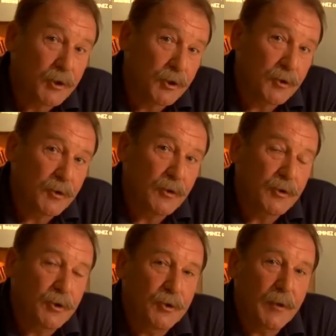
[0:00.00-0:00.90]
Should
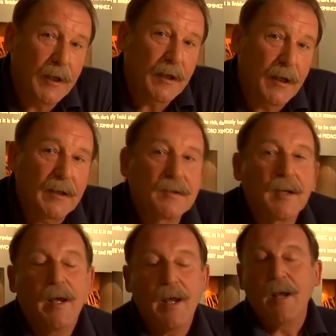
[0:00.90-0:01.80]
you add ice?
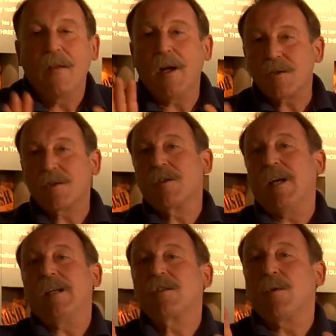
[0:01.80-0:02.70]
The answer to
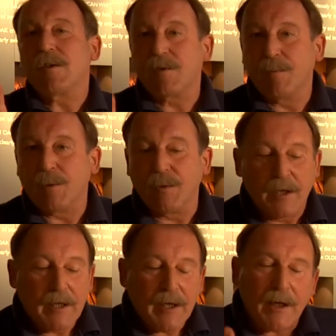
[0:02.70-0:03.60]
that is quite simple.
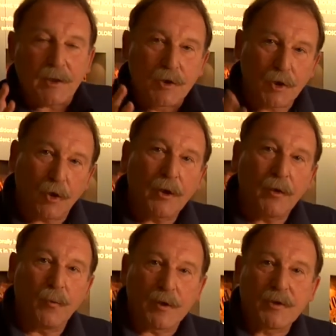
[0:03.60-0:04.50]
Enjoy
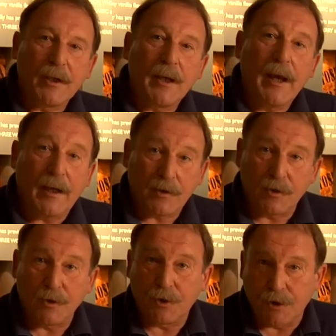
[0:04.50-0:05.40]
whiskey as
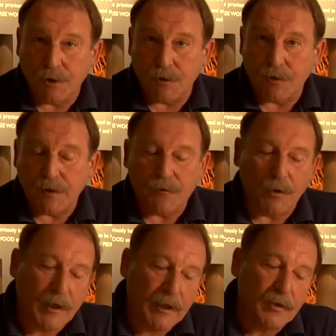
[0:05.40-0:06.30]
you choose. If
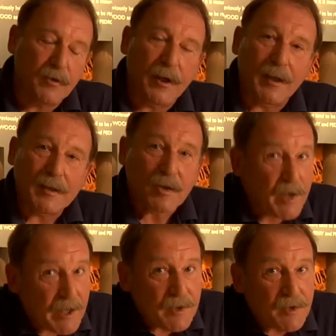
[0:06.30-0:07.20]
you like to drink it
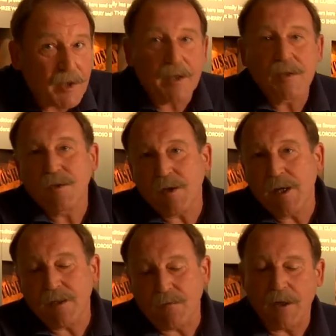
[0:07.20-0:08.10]
straight, drink it
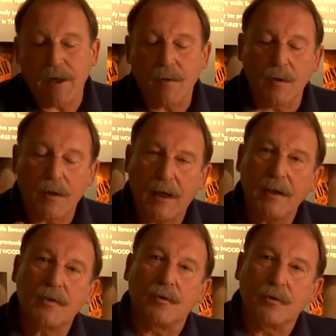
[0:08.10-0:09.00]
straight. If you like it with
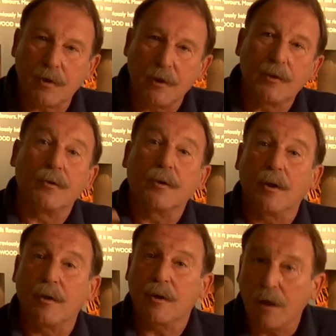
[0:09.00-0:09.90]
ice or soda or
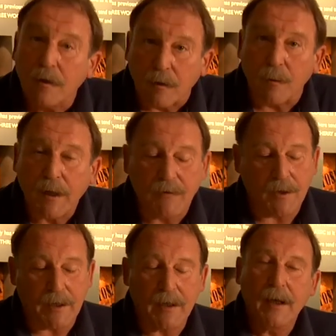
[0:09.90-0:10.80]
Coca-Cola or whatever you
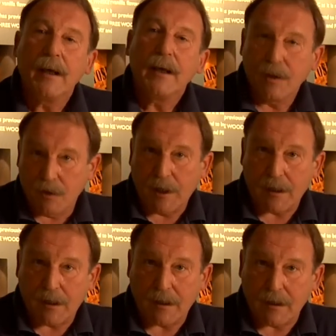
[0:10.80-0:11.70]
like, drink
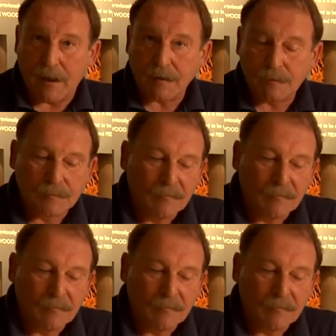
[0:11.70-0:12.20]
it like that.